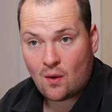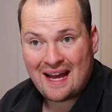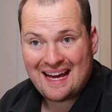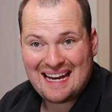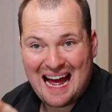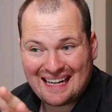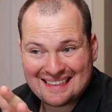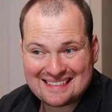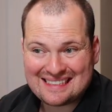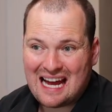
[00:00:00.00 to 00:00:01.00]
go ahead
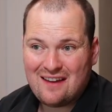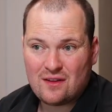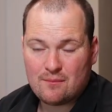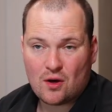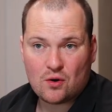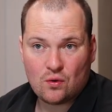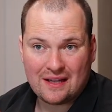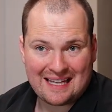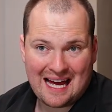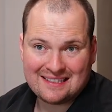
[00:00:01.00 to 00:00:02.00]
and save the model
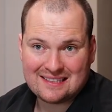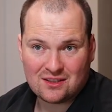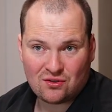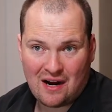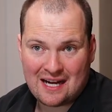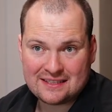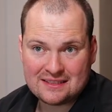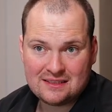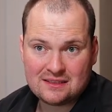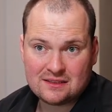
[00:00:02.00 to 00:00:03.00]
in case it
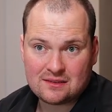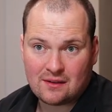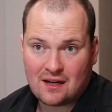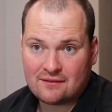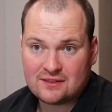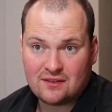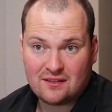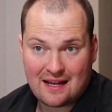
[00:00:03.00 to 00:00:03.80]
crashes, so we don't have to do